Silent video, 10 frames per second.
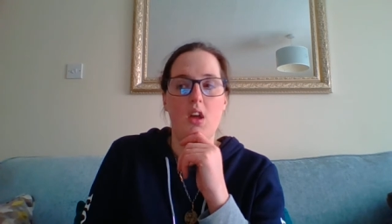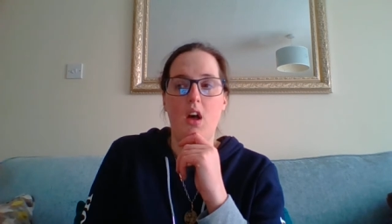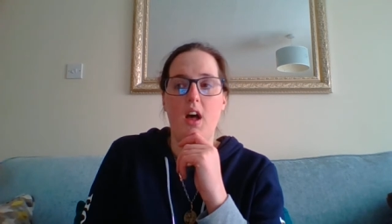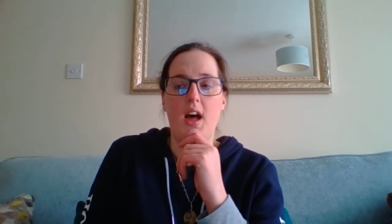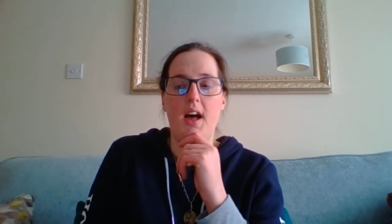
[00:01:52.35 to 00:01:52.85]

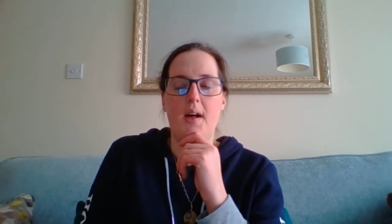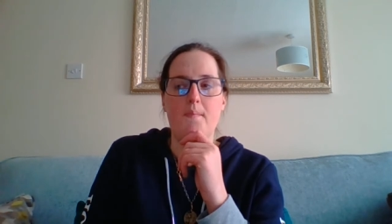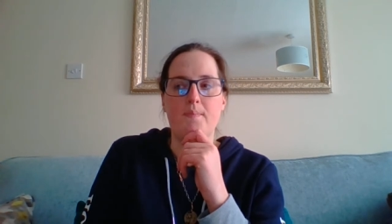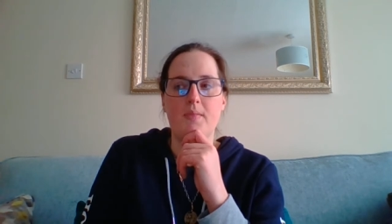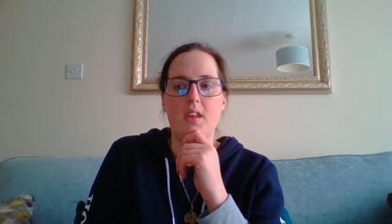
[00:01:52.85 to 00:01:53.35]

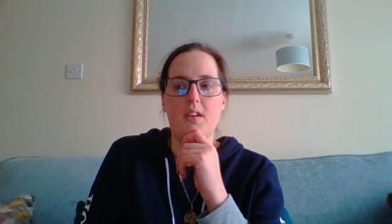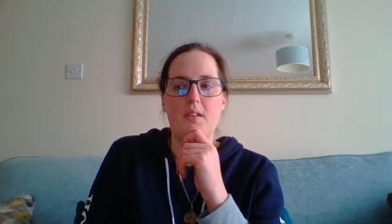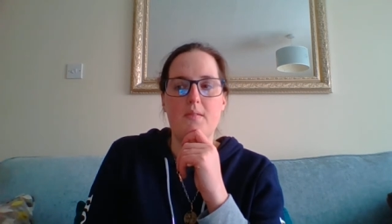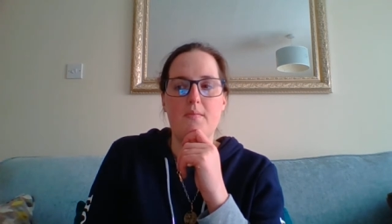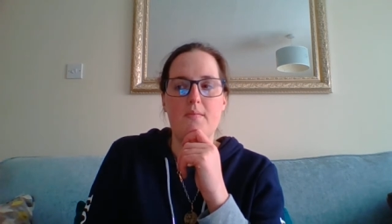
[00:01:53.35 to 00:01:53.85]
Um,
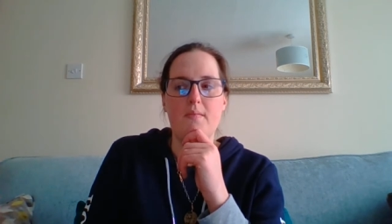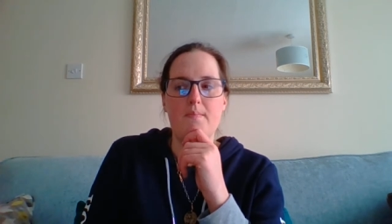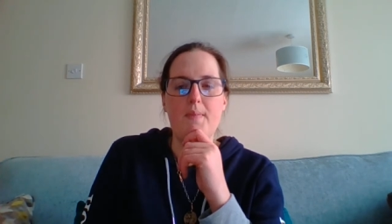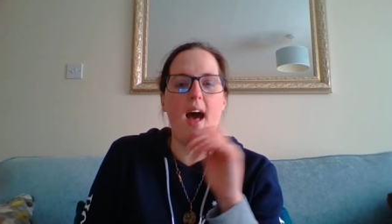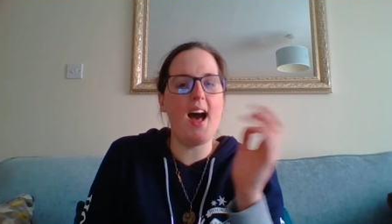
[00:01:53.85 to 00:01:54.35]

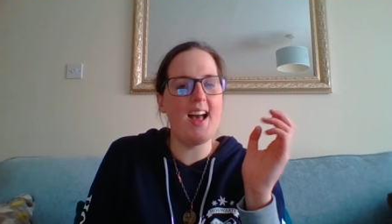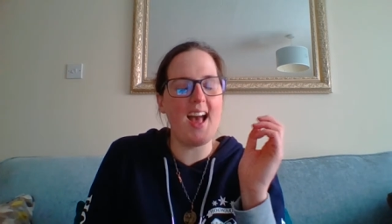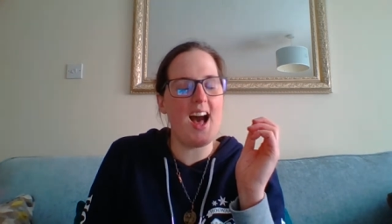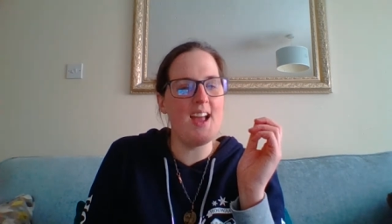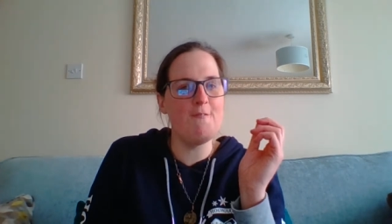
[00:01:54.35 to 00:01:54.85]
but
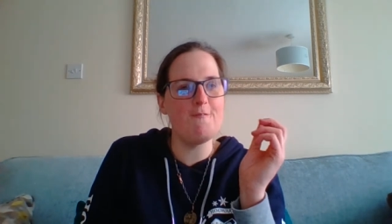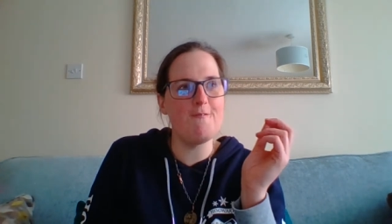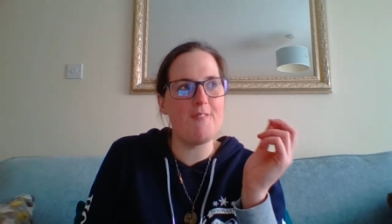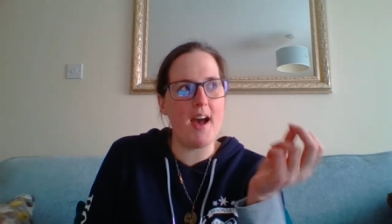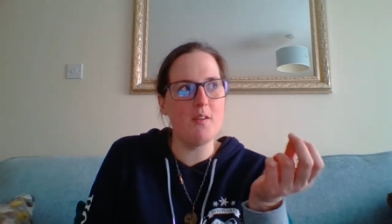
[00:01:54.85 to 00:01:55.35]
I
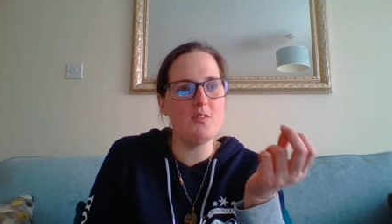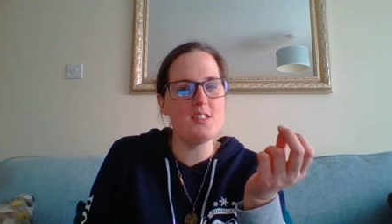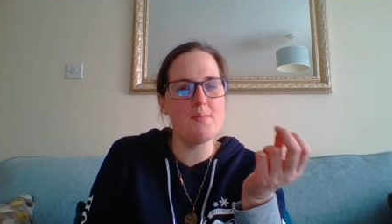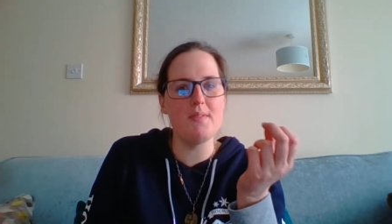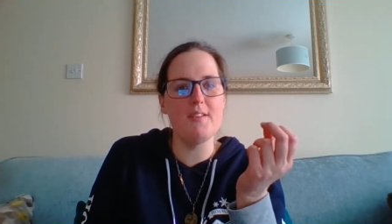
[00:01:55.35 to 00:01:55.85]
found
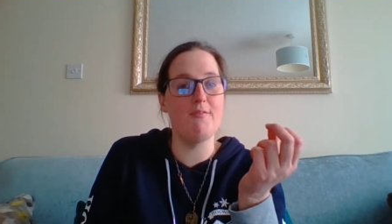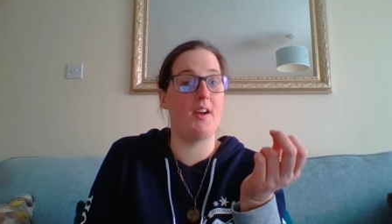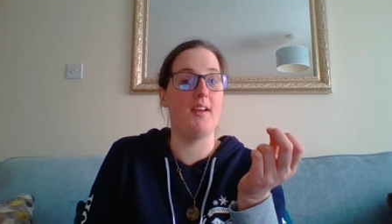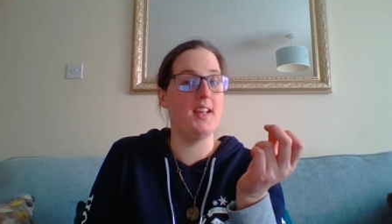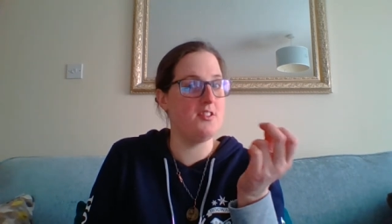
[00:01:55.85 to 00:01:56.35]
something very
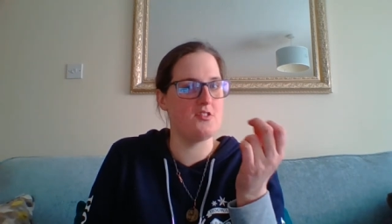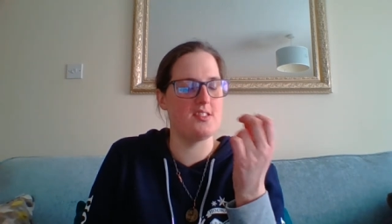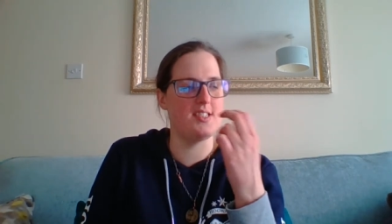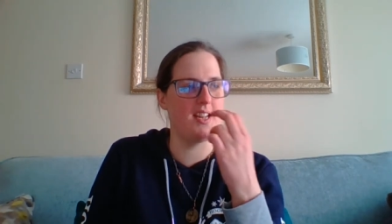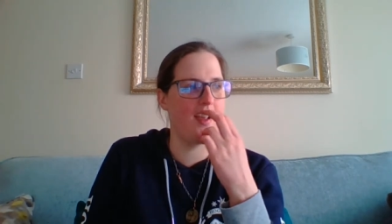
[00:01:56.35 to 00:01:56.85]

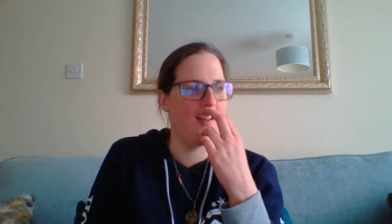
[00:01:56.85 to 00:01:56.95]
interesting.